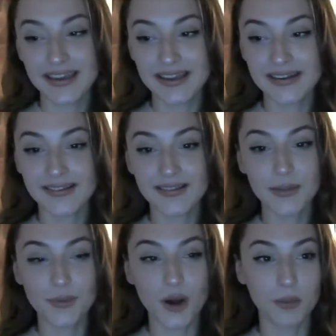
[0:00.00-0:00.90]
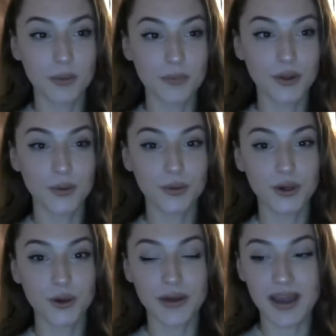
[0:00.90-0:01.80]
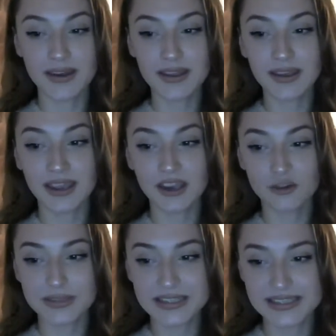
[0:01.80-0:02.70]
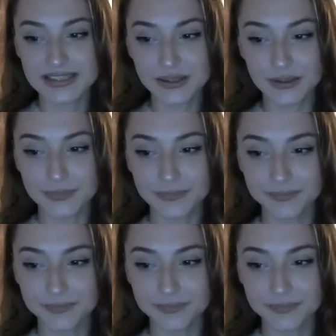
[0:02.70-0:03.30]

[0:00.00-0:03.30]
isn't the problem though, you know. Any engagement is good.